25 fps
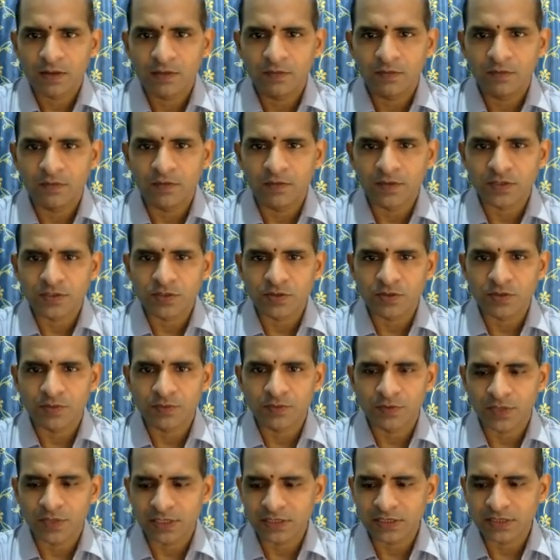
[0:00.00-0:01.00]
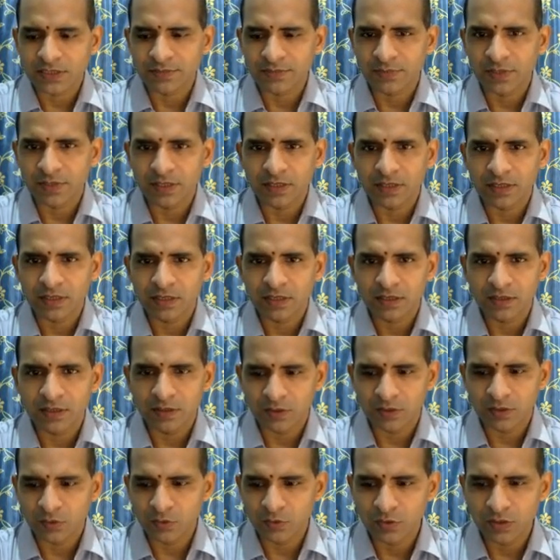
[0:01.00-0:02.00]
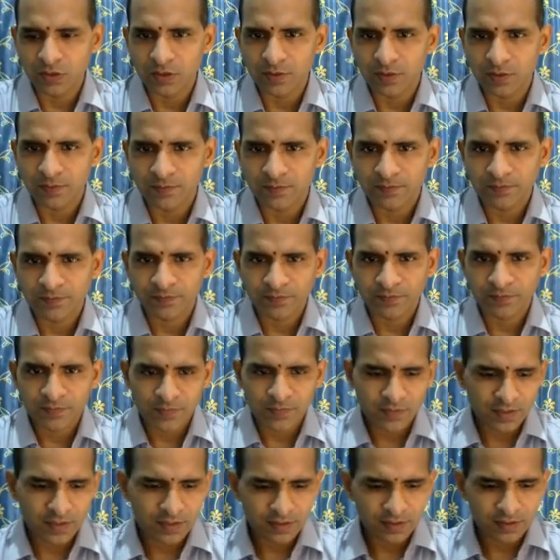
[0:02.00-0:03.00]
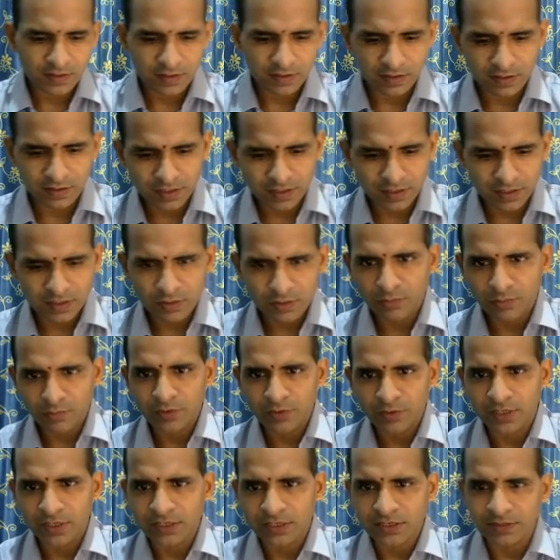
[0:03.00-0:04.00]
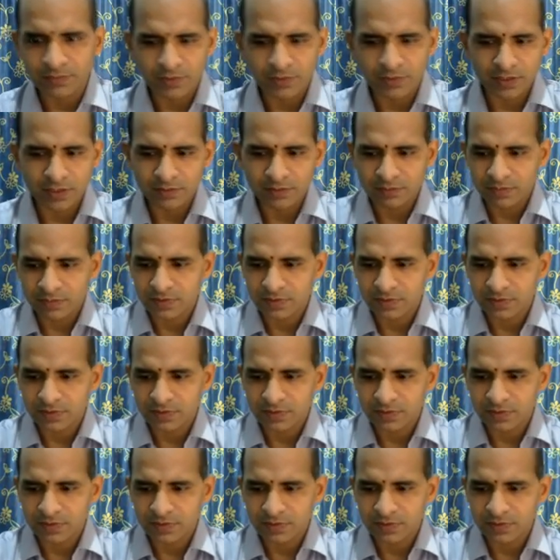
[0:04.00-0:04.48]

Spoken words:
First you have to accept a role, then you have to accept name.